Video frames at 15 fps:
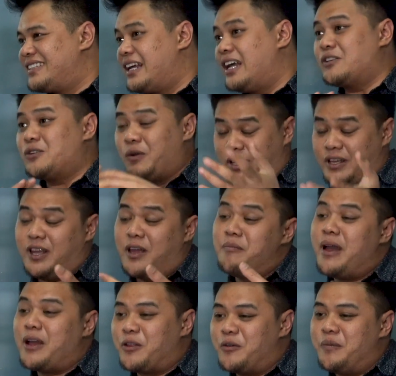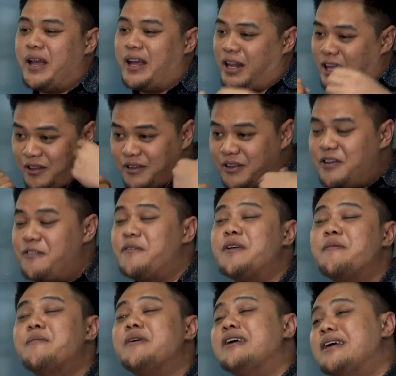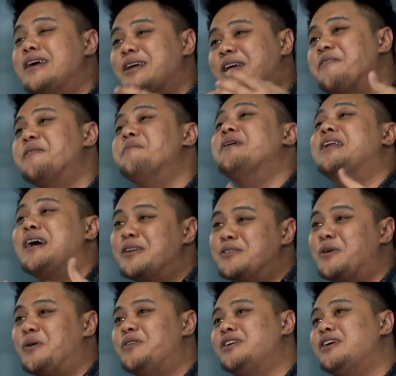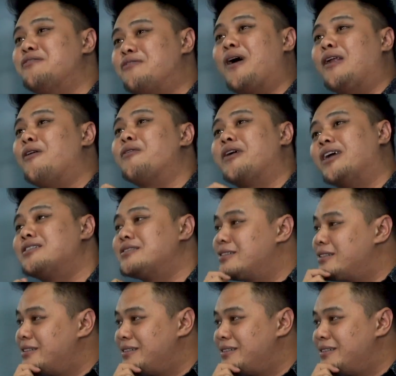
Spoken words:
Yeah, so he came back to me and he gave him another solution for Along case.